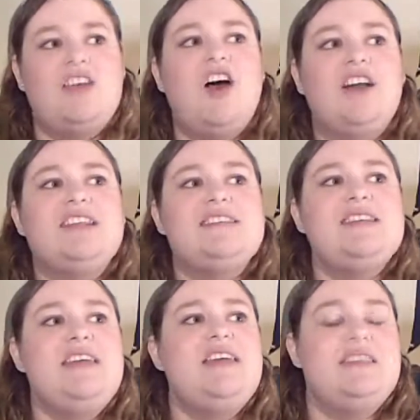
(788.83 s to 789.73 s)
It
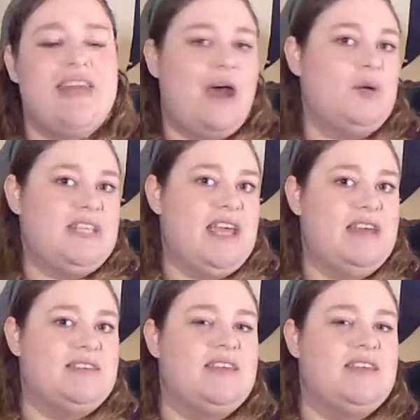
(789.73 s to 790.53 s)
honestly, nowadays,